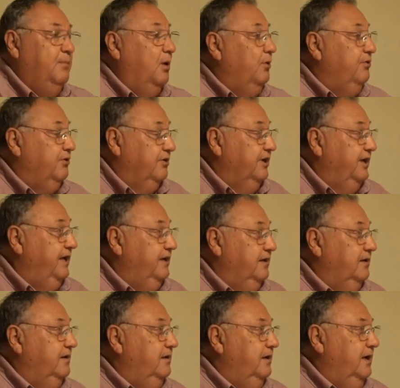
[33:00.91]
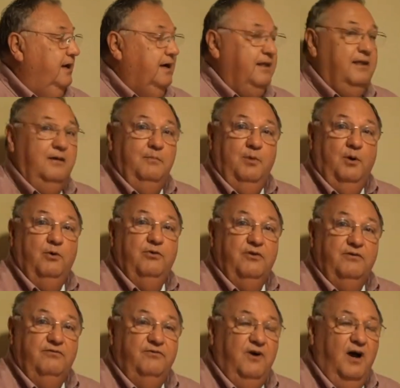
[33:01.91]
both are needed, and I think both
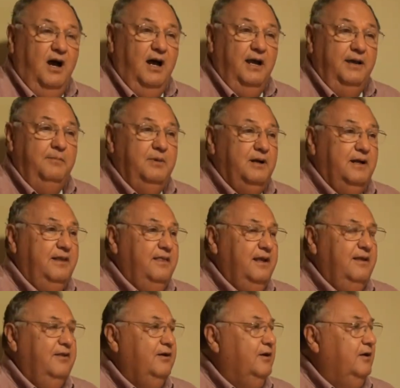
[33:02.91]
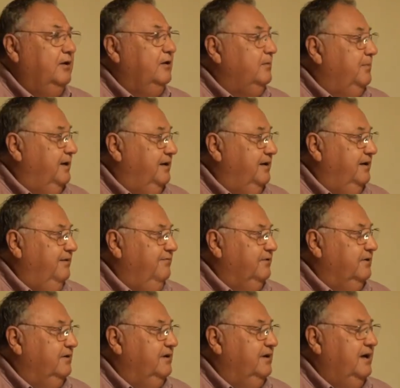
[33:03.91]
are fine, but I think they're a little bit
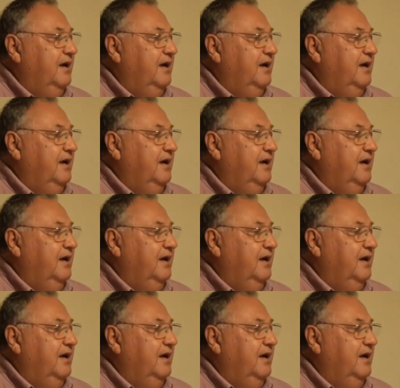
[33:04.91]
different.